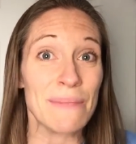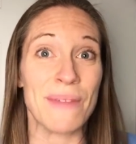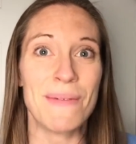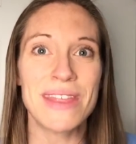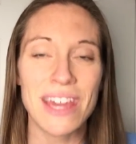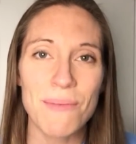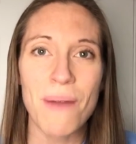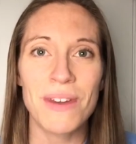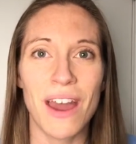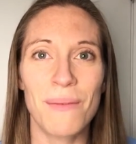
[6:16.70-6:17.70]
maybe think
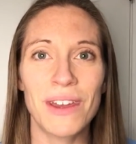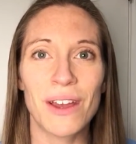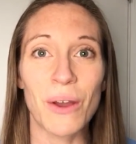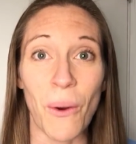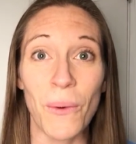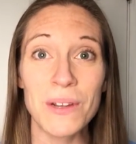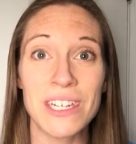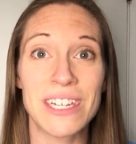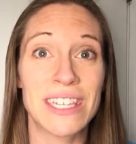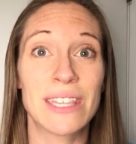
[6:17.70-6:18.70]
about becoming a
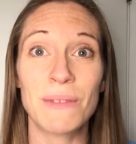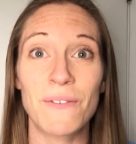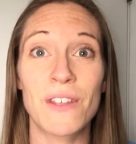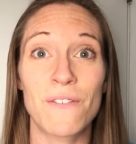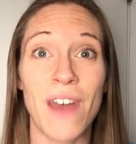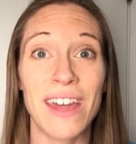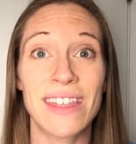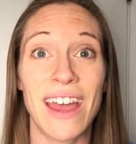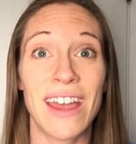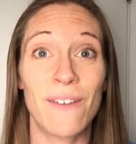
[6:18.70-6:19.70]
coach, just simply for the fact
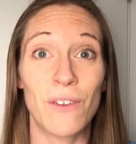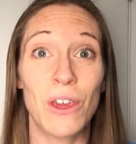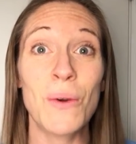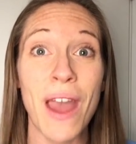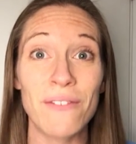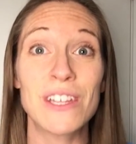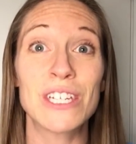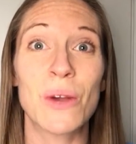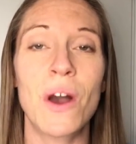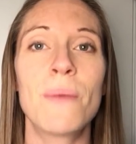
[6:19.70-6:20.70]
that if you have to
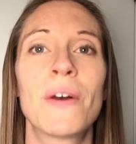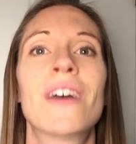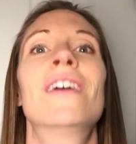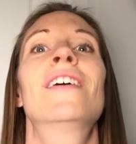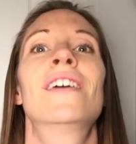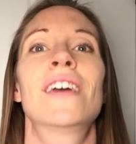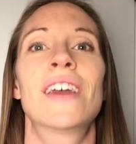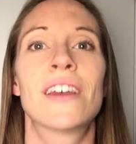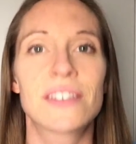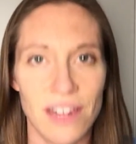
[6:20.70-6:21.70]
show up,
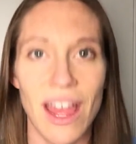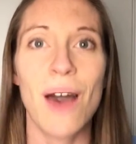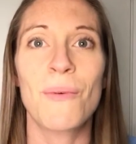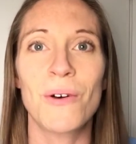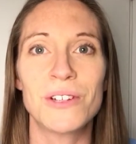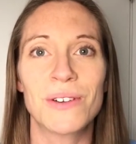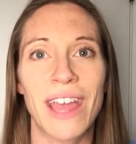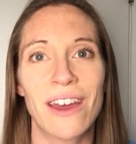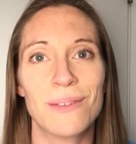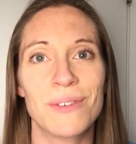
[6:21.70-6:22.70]
it's going to help hold you
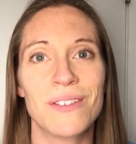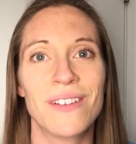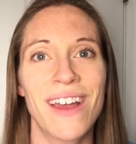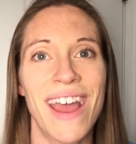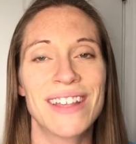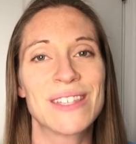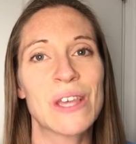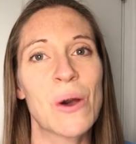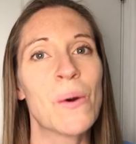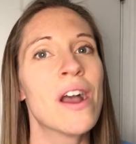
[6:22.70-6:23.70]
accountable. And
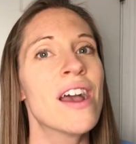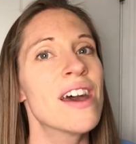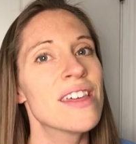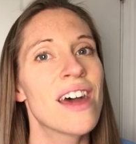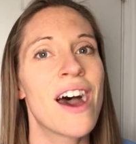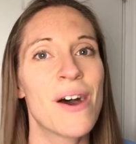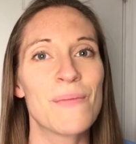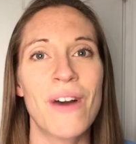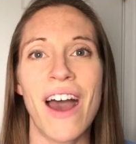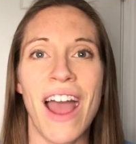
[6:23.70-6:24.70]
so
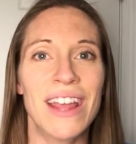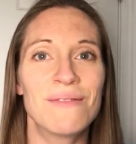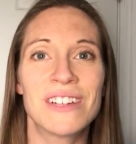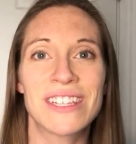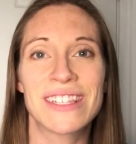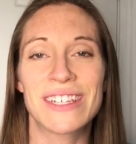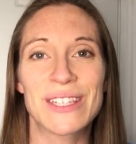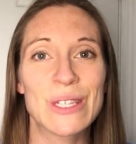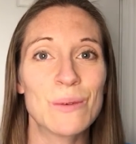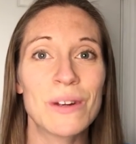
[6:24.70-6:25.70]
I am just
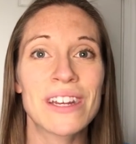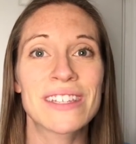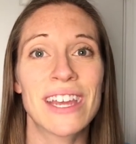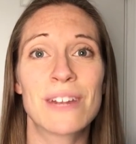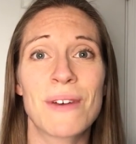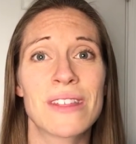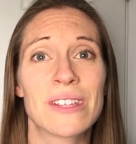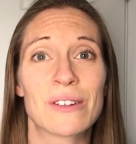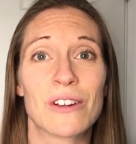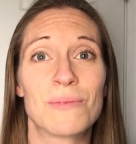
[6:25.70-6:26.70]
super excited about
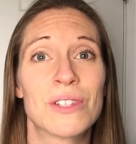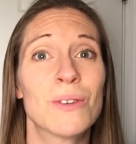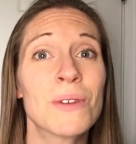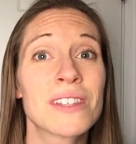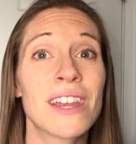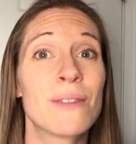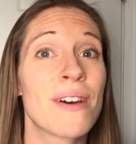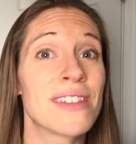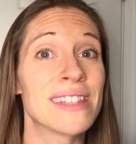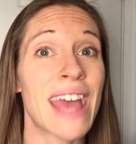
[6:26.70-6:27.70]
these groups, super excited
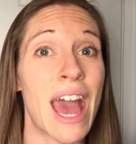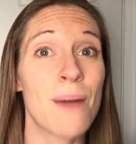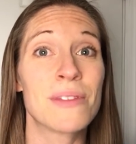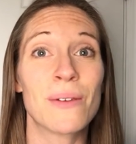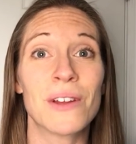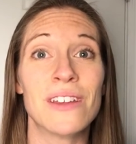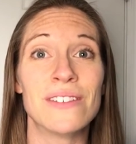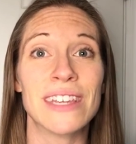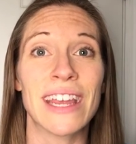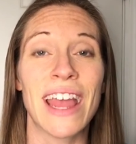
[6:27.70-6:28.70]
about this app that we're
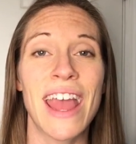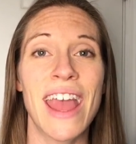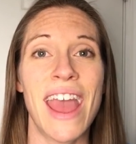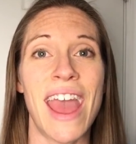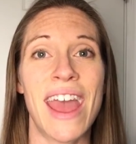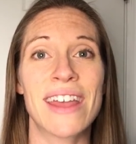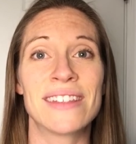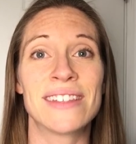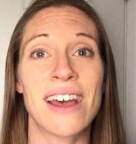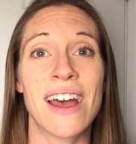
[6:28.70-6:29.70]
using,
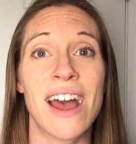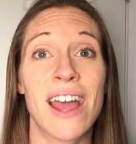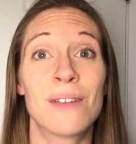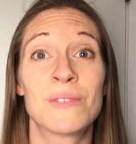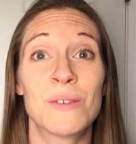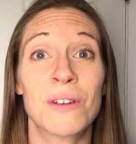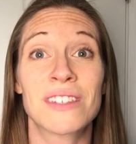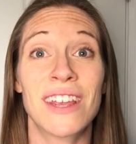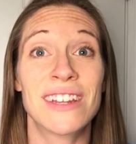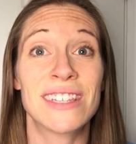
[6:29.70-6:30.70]
and I am super
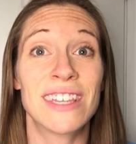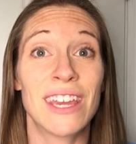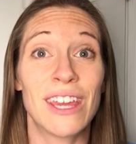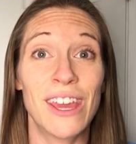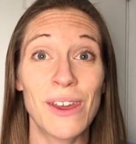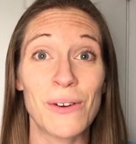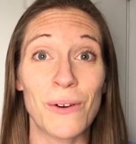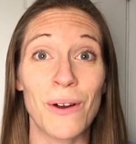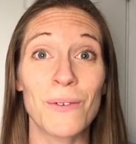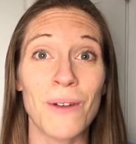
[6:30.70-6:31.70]
excited to see
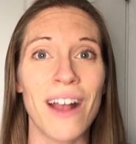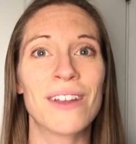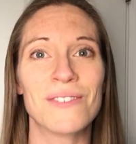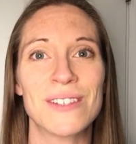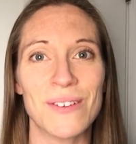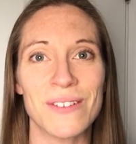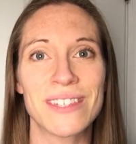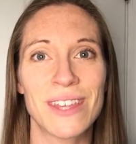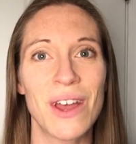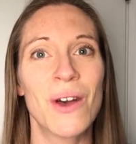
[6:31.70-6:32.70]
you rock your
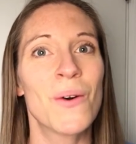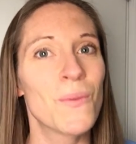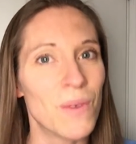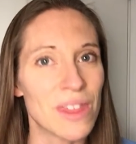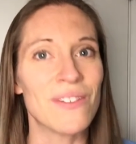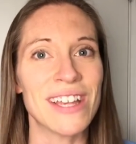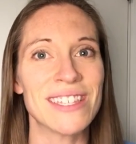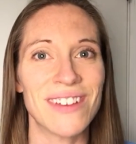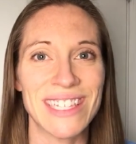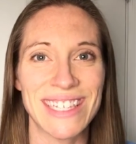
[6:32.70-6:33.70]
results with the rest
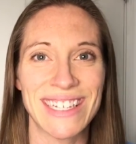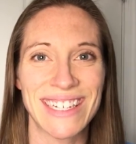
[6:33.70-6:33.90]
of us.